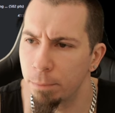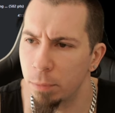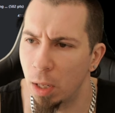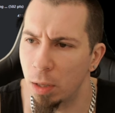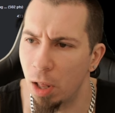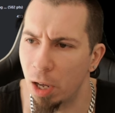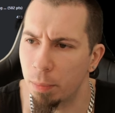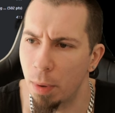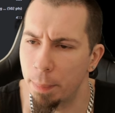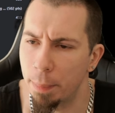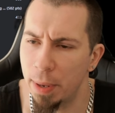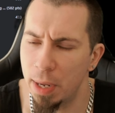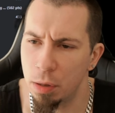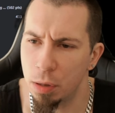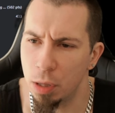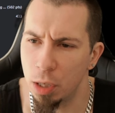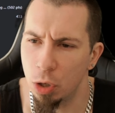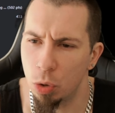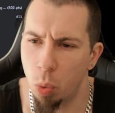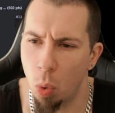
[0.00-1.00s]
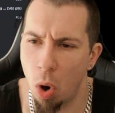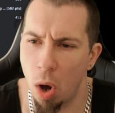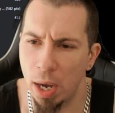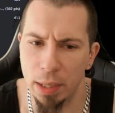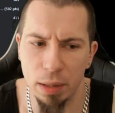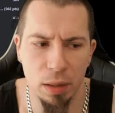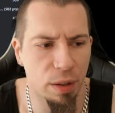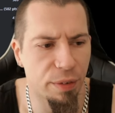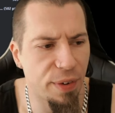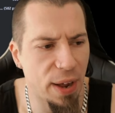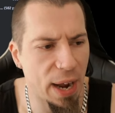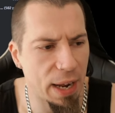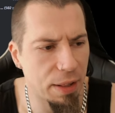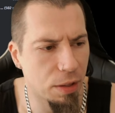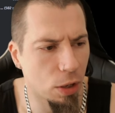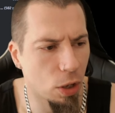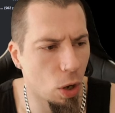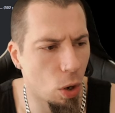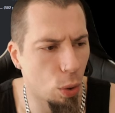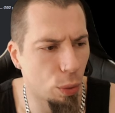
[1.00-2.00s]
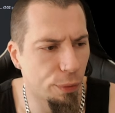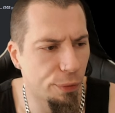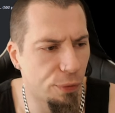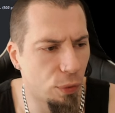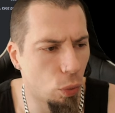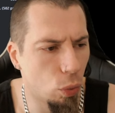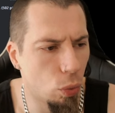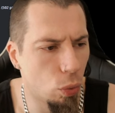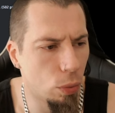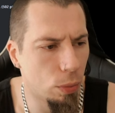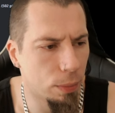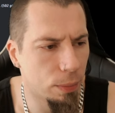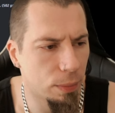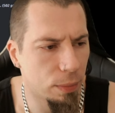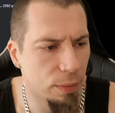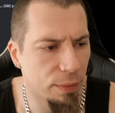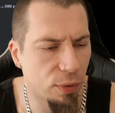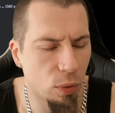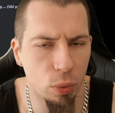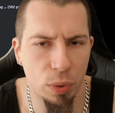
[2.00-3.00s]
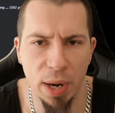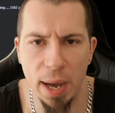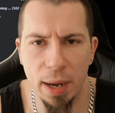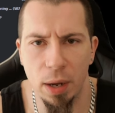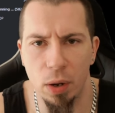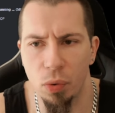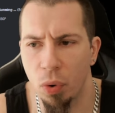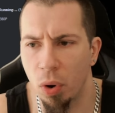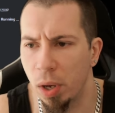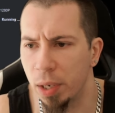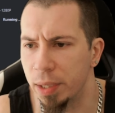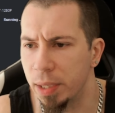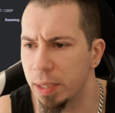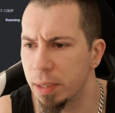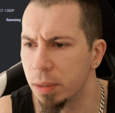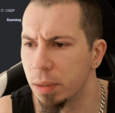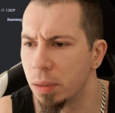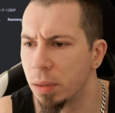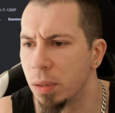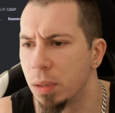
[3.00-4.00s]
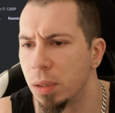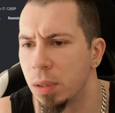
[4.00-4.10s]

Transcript: I like my PC quiet. The fans are going full knacker right now.